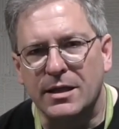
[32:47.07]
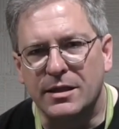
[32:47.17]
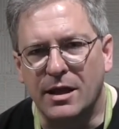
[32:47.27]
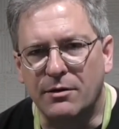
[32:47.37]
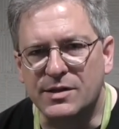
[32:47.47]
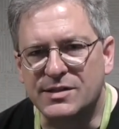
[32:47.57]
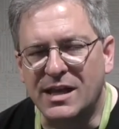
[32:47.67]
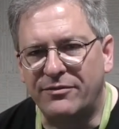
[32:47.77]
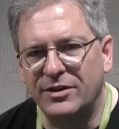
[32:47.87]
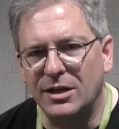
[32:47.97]
There is
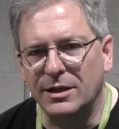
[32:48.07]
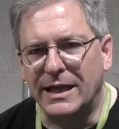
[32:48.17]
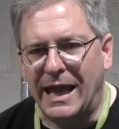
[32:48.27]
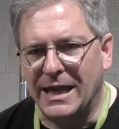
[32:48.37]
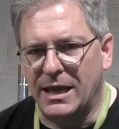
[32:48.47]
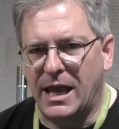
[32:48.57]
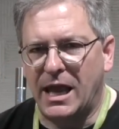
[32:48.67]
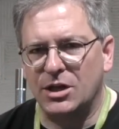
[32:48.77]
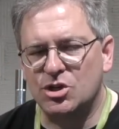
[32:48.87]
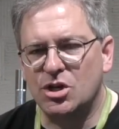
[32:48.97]
definitely an
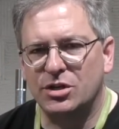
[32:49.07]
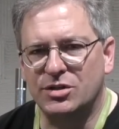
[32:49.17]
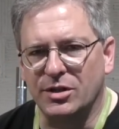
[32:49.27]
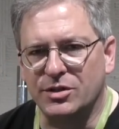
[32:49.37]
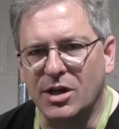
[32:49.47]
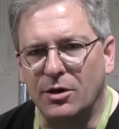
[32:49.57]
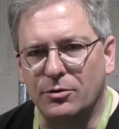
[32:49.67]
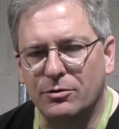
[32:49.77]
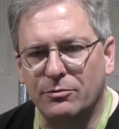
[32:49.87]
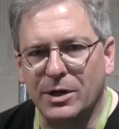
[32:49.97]
edge to the
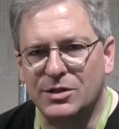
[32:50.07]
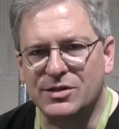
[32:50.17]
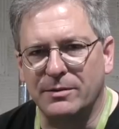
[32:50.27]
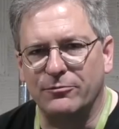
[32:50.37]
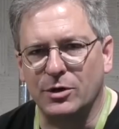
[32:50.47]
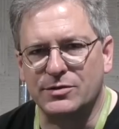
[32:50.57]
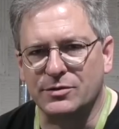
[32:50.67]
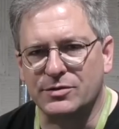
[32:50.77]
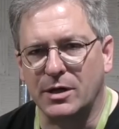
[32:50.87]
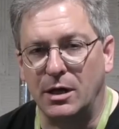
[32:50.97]
tone, which some
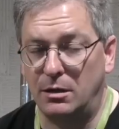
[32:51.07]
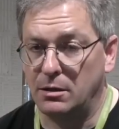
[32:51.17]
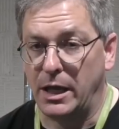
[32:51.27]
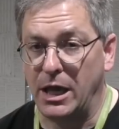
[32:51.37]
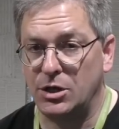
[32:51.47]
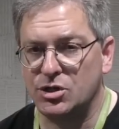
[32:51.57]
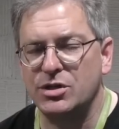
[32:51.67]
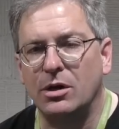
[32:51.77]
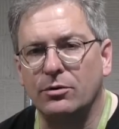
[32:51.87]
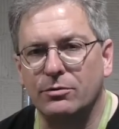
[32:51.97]
voicers call edge
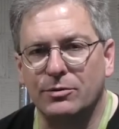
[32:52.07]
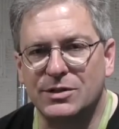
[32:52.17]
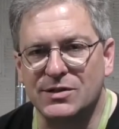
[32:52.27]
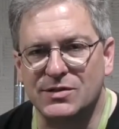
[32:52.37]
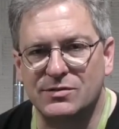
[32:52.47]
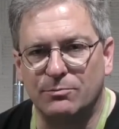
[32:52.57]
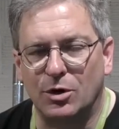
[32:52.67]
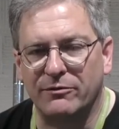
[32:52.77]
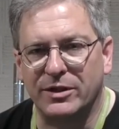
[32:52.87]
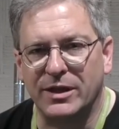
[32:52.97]
tone, which is
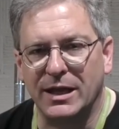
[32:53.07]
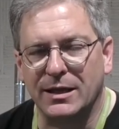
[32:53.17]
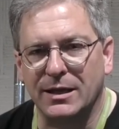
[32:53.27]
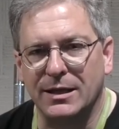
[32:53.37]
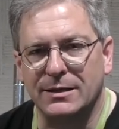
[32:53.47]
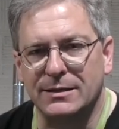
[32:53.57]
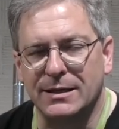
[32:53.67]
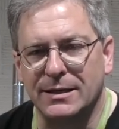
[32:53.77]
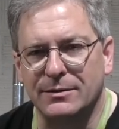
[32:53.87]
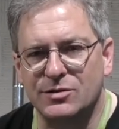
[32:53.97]
more of a thing in
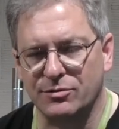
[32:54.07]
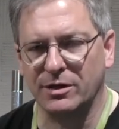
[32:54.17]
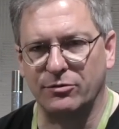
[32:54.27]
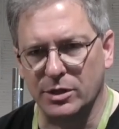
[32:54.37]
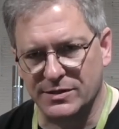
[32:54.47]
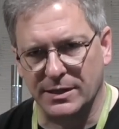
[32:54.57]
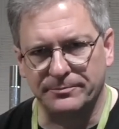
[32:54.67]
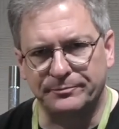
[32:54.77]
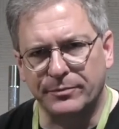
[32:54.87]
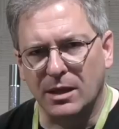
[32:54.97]
string
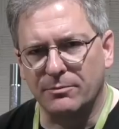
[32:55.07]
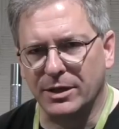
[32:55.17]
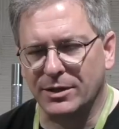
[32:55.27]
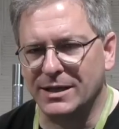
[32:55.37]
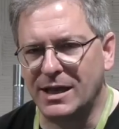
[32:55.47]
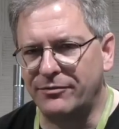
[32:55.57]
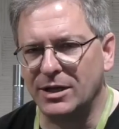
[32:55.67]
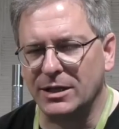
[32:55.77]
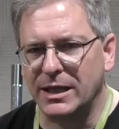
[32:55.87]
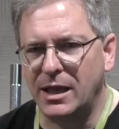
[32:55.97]
voicing. But you can
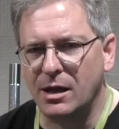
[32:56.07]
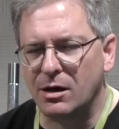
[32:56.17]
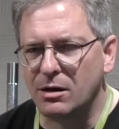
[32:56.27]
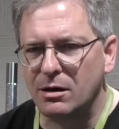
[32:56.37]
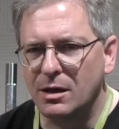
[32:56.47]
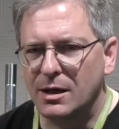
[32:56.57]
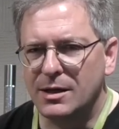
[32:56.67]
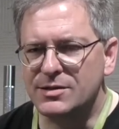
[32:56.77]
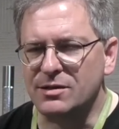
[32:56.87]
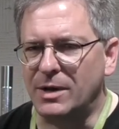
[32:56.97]
definitely hear
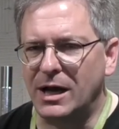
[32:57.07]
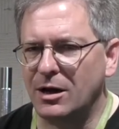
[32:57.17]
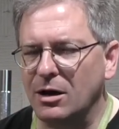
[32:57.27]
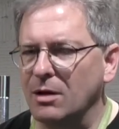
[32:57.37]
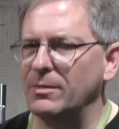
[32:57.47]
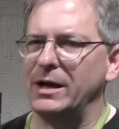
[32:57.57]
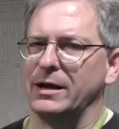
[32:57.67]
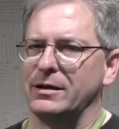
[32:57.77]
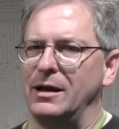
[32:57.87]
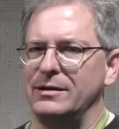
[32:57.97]
some higher
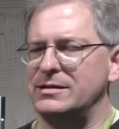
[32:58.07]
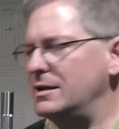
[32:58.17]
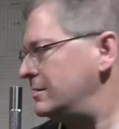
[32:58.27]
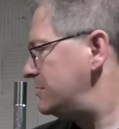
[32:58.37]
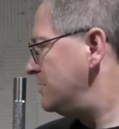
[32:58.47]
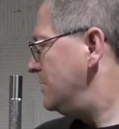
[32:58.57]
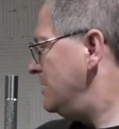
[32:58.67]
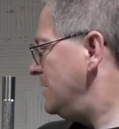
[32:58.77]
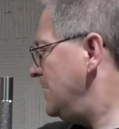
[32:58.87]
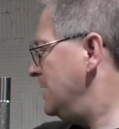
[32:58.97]
harmonic content
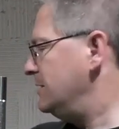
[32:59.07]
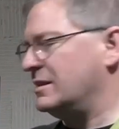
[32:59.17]
in